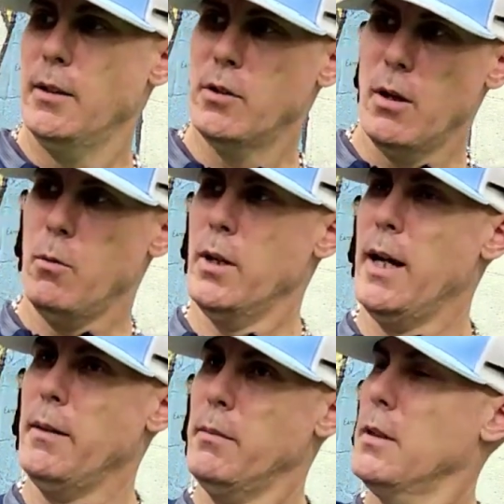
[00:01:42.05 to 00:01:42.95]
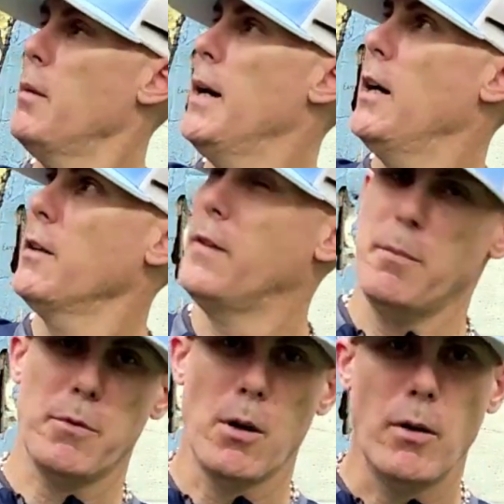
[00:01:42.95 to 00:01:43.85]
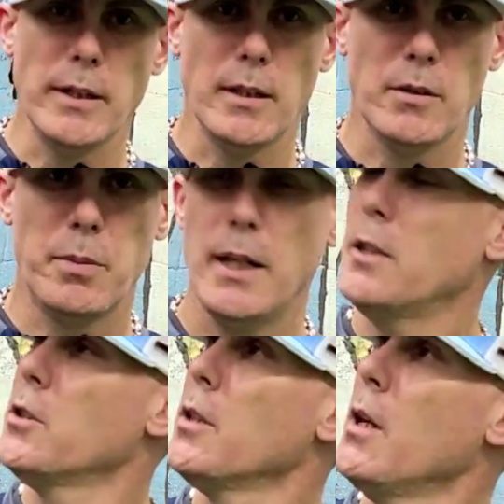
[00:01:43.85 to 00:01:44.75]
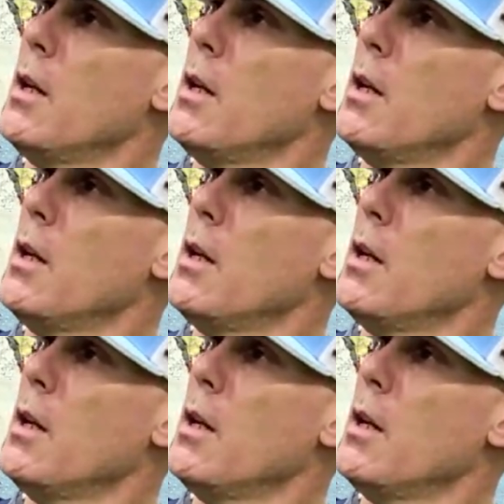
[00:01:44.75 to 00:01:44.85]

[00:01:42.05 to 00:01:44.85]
So when I come out, if I'm throwing this pitch,